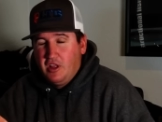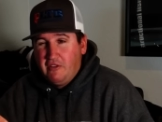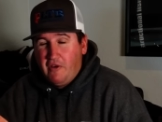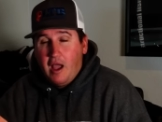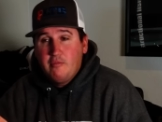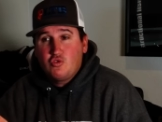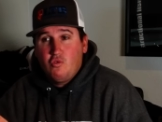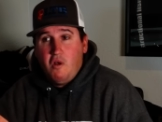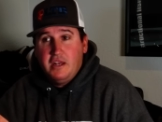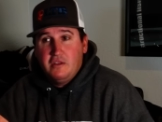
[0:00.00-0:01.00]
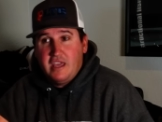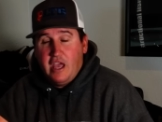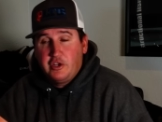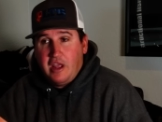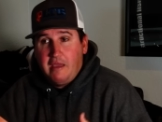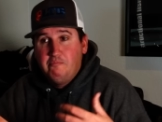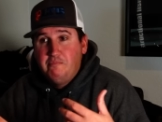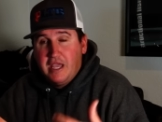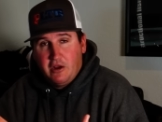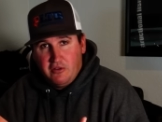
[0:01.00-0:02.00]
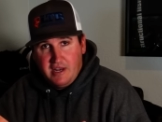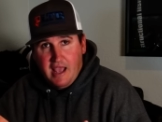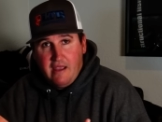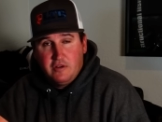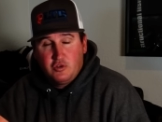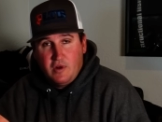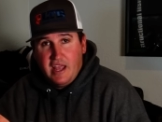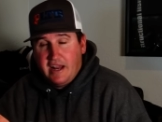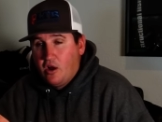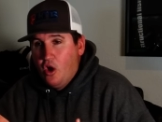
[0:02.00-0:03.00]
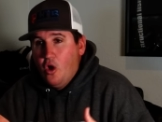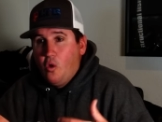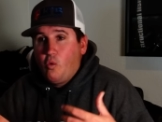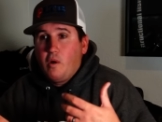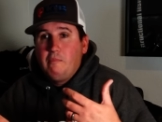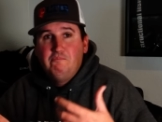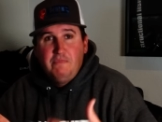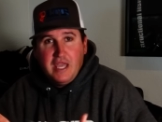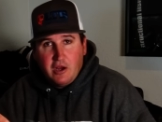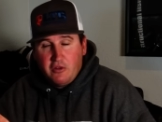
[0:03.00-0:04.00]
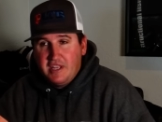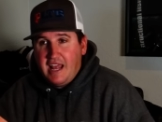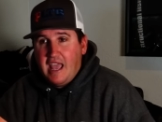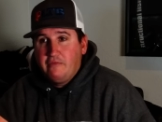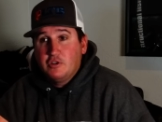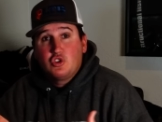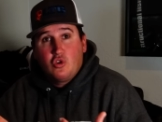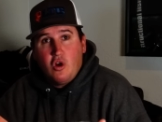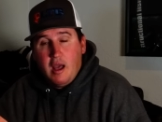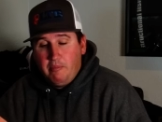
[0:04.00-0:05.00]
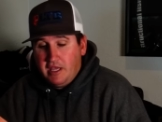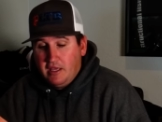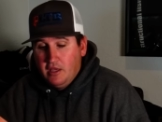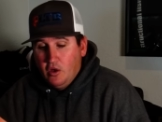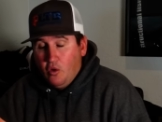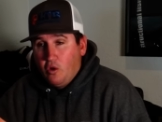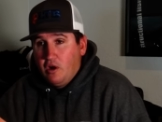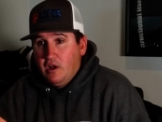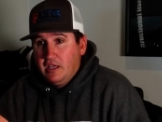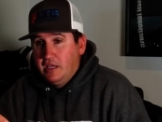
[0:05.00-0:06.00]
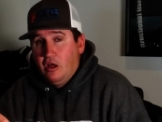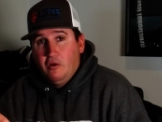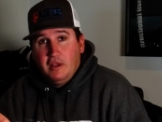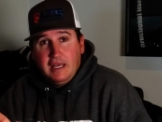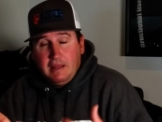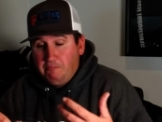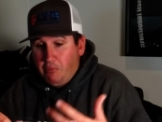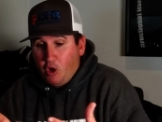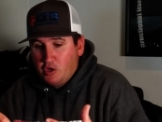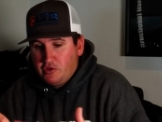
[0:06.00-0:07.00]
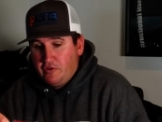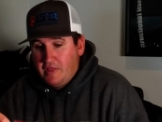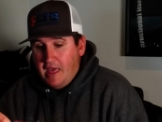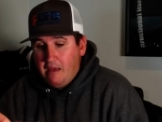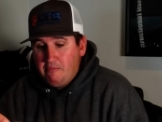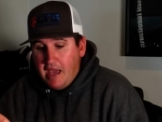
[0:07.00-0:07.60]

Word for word: If I'm trying to catch a bigger than average red ear or a bigger than average crappie or a, uh, you know any perch for that